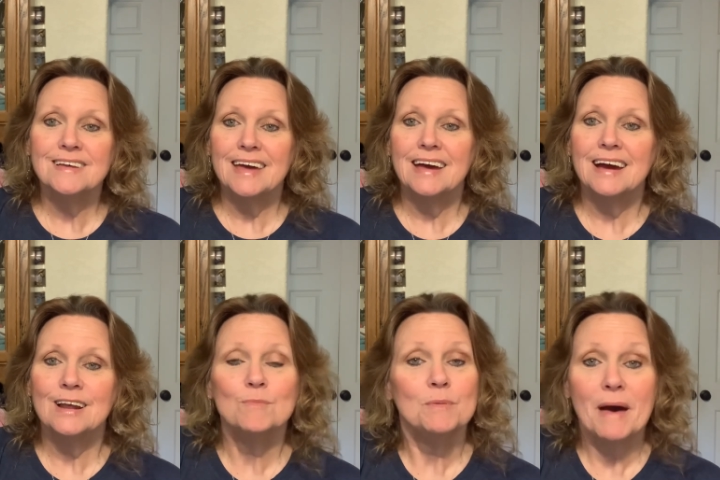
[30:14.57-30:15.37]
and
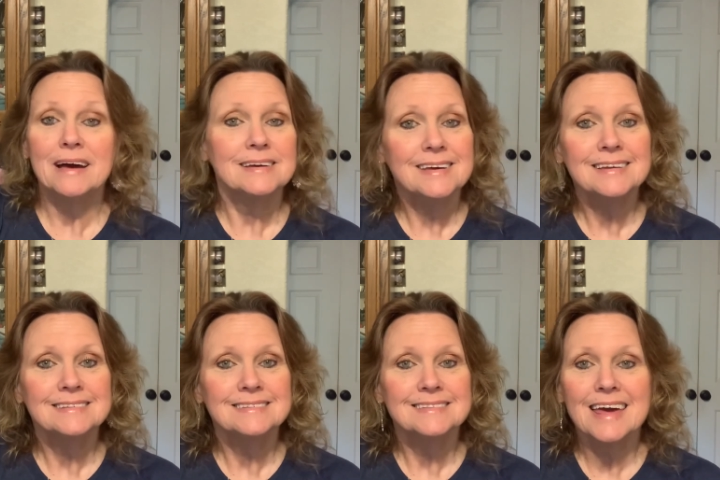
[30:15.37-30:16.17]
I'll be back again.
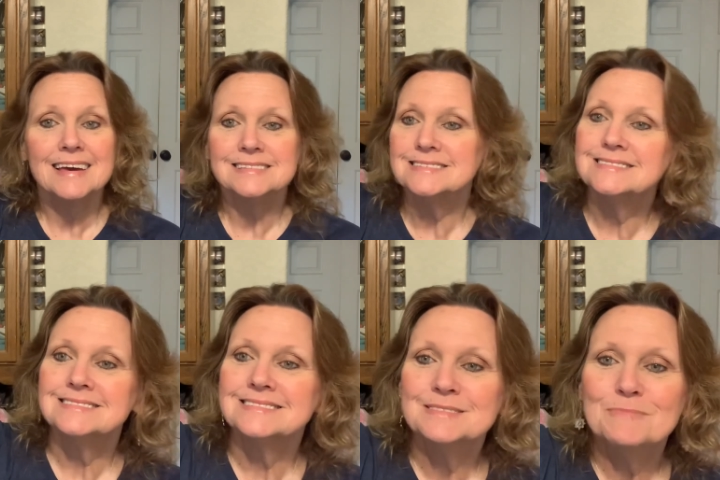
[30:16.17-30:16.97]
Thanks.
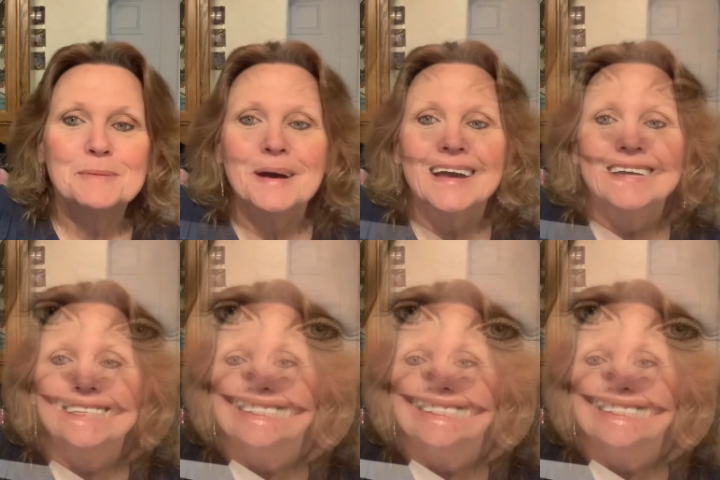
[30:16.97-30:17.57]
Bye-bye, hon.